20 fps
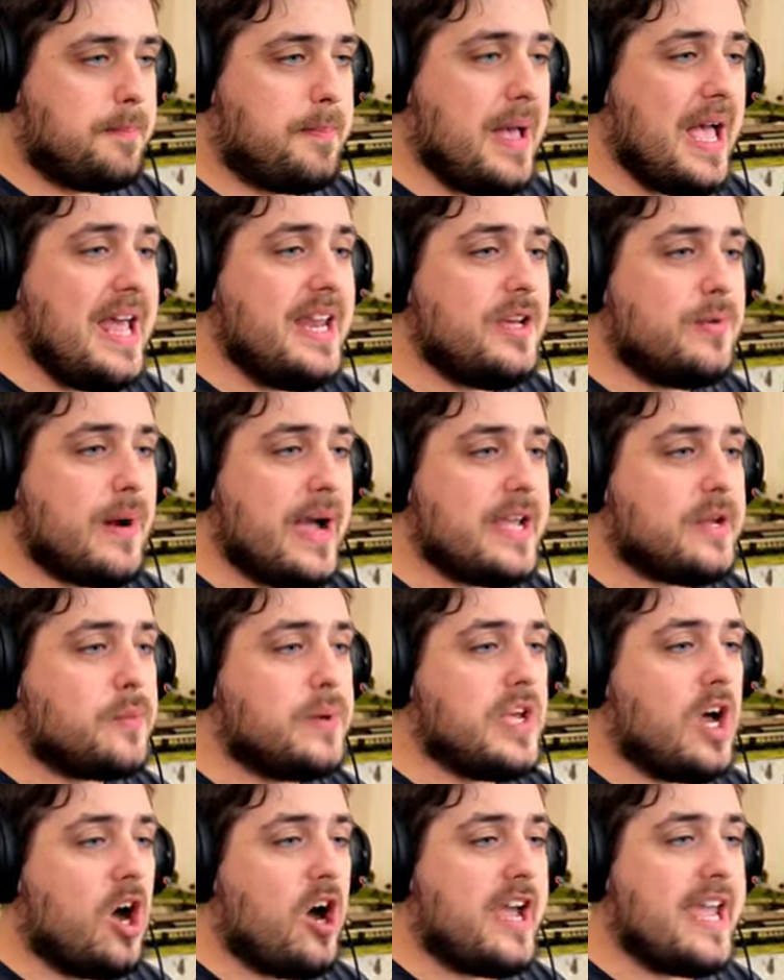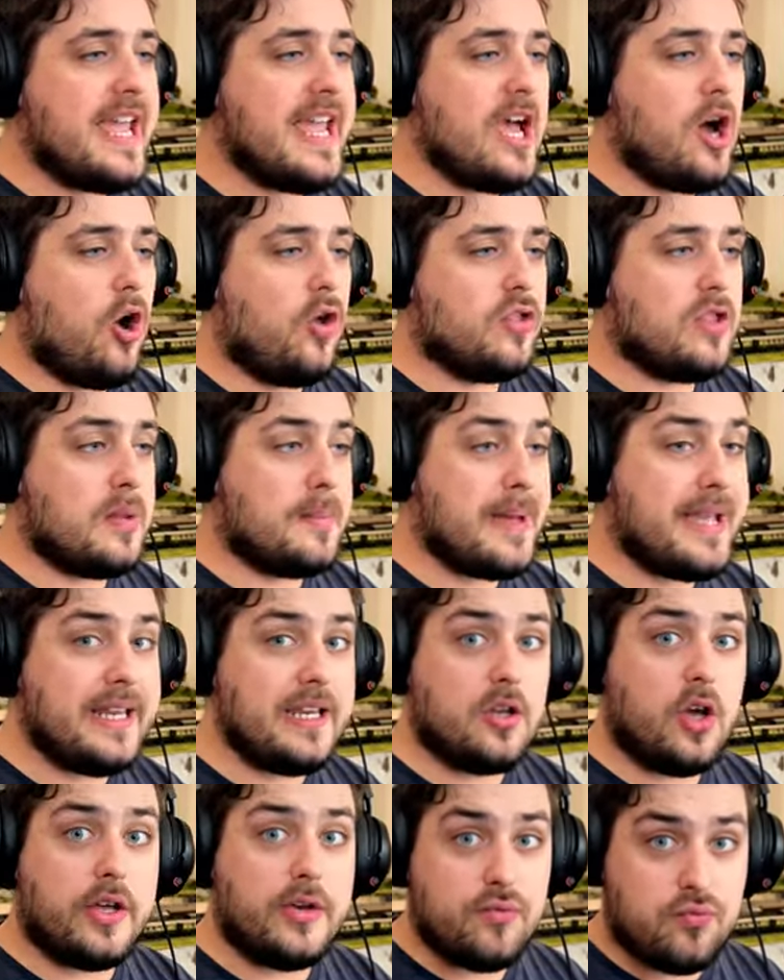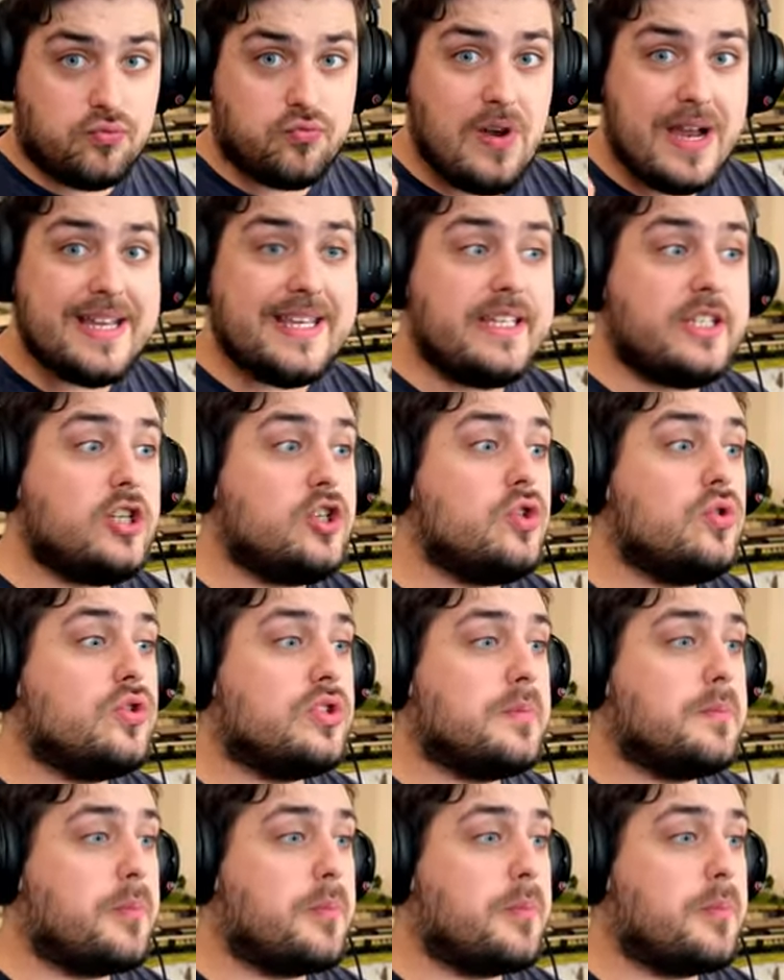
But anyway, we are here on the main line ready to do some